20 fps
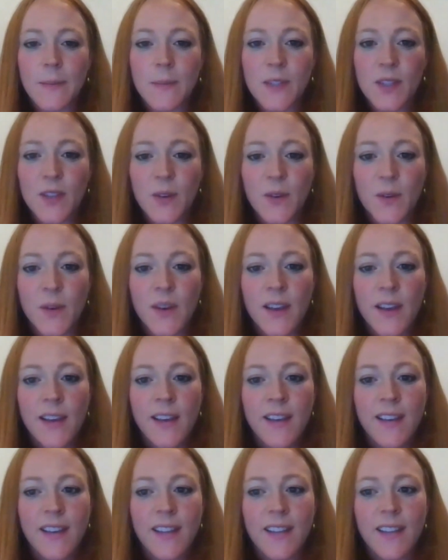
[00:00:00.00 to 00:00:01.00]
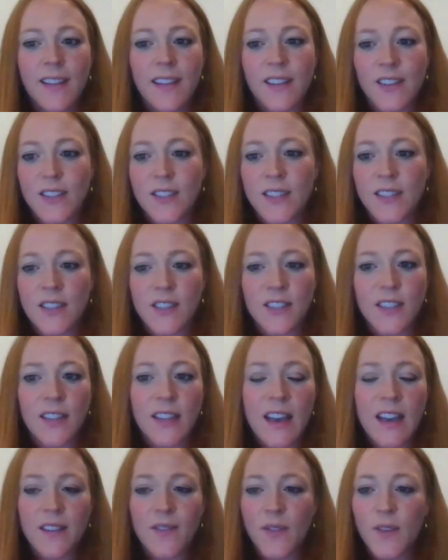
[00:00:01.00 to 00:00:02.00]
So there's a
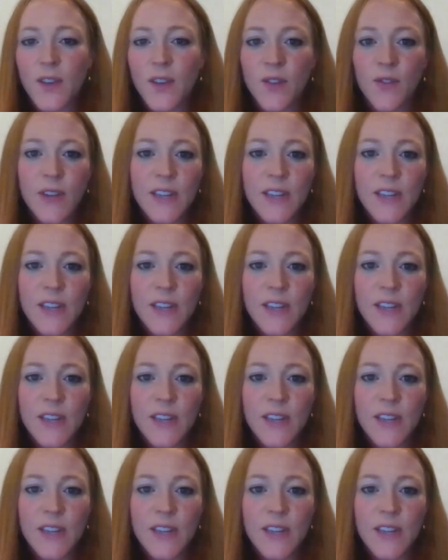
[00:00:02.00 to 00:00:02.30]
lot of good